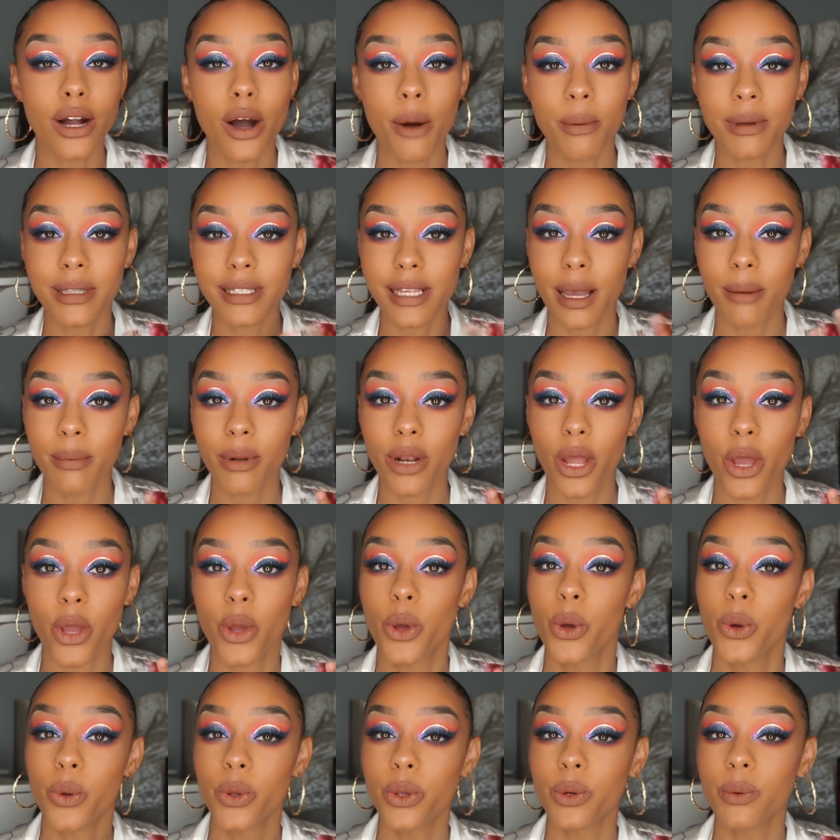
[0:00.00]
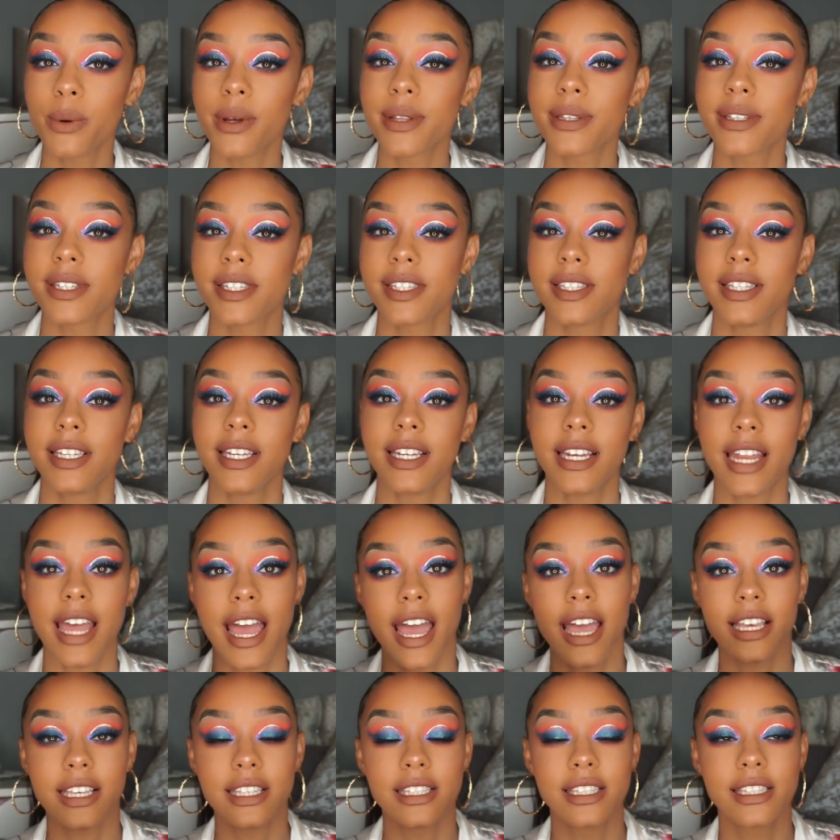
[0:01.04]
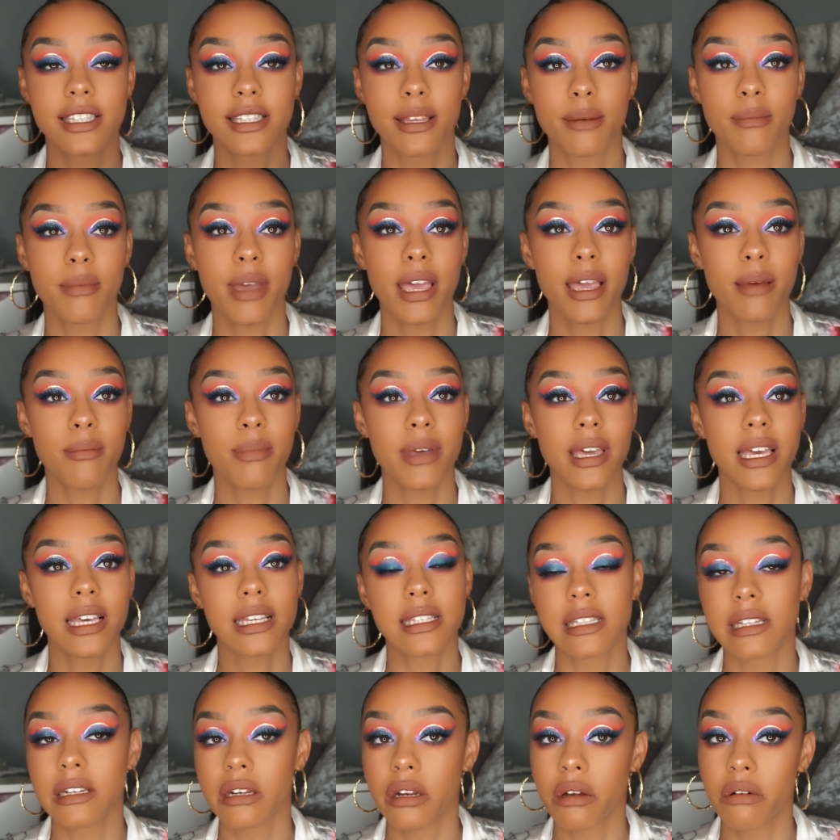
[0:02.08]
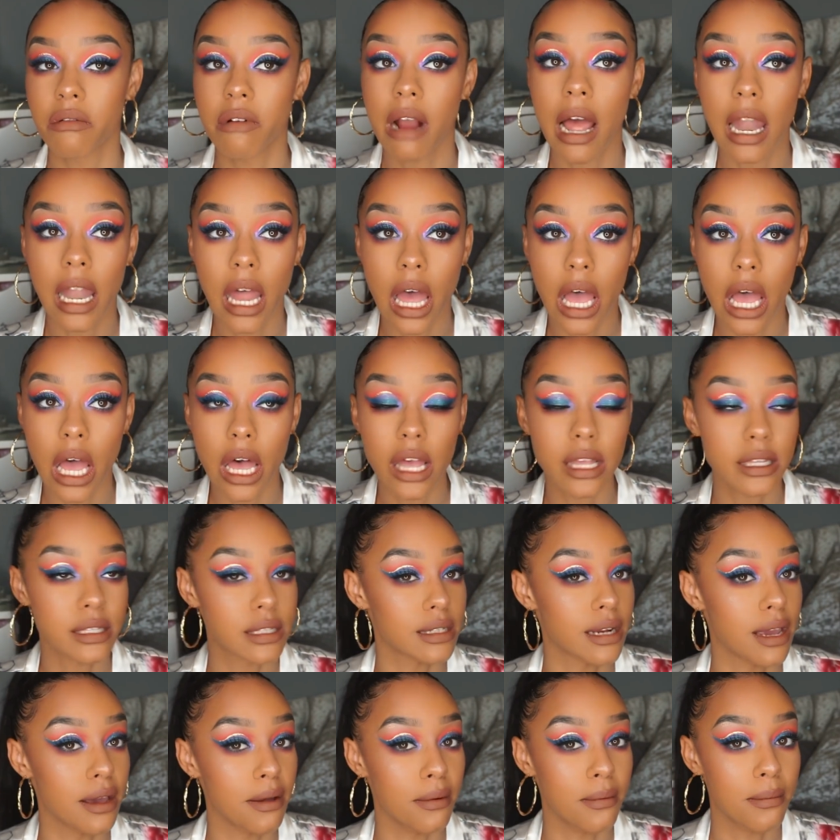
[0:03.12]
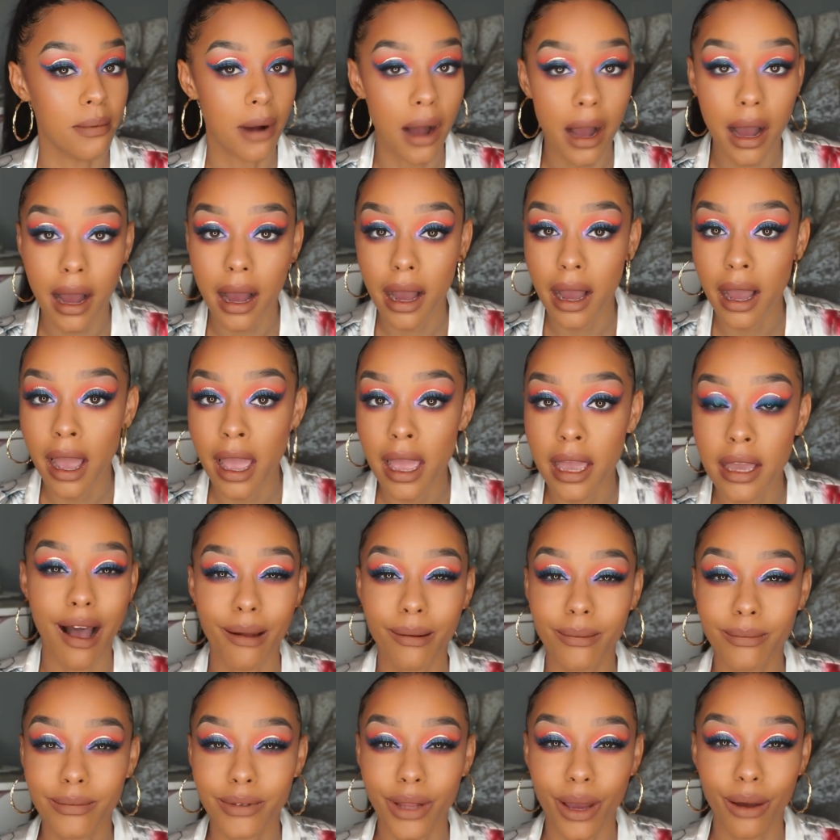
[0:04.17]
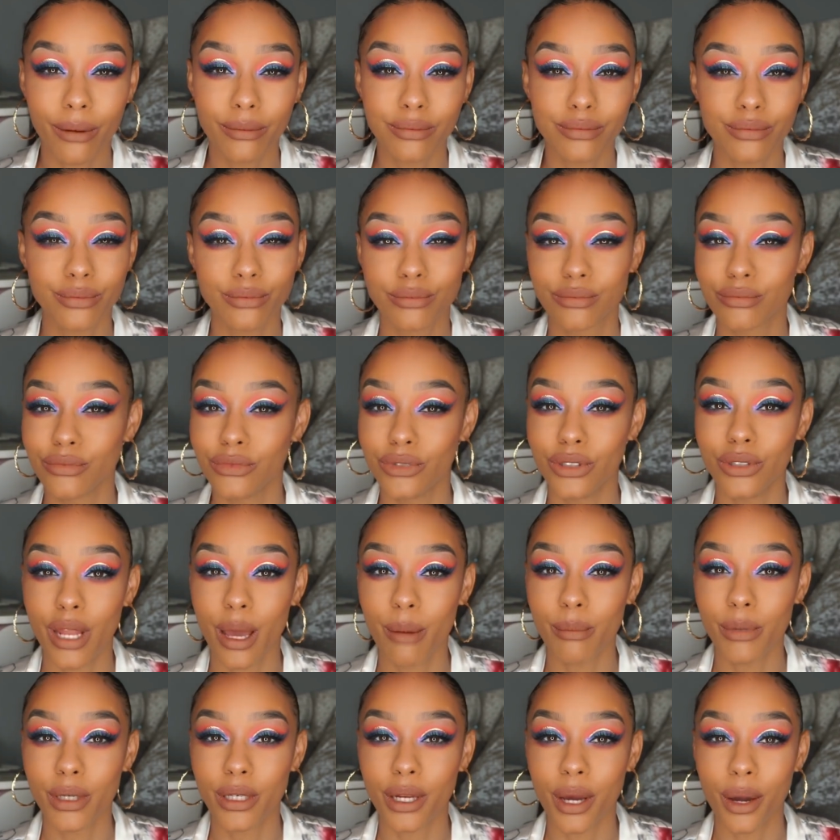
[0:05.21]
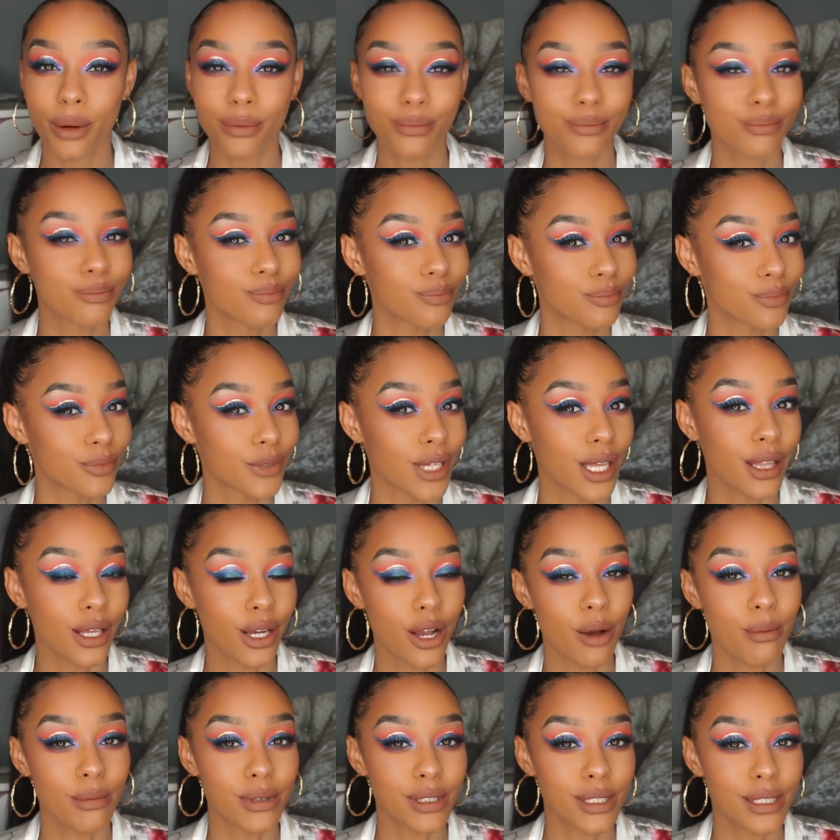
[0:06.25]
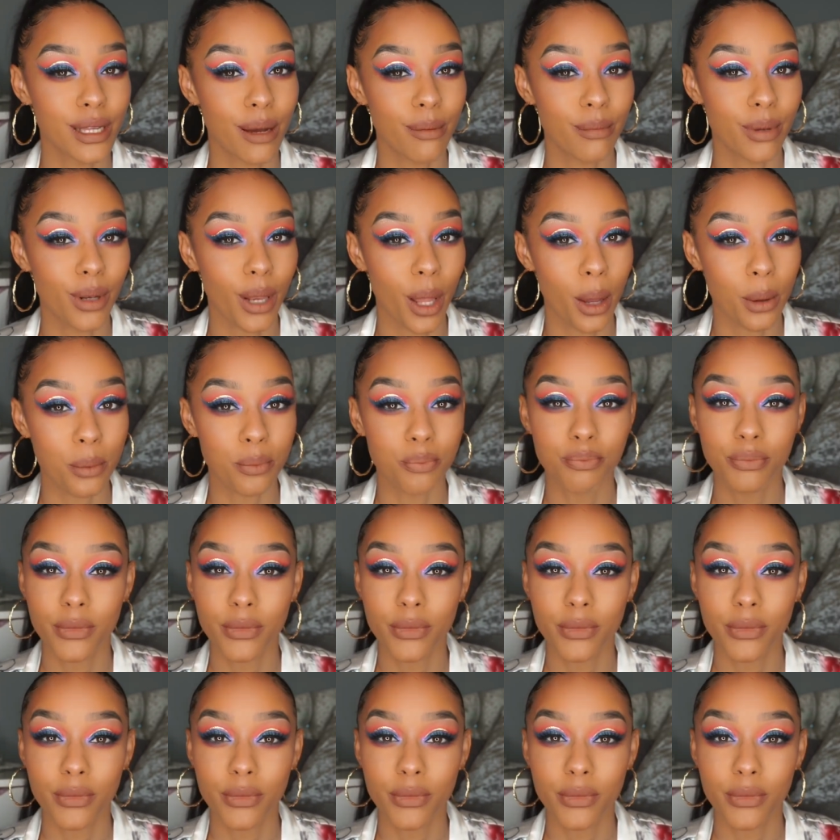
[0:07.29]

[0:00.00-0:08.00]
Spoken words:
Comment down below who you want to see next. Maybe Cinderella, Snow White, I don't know. You let me know in the comments down below.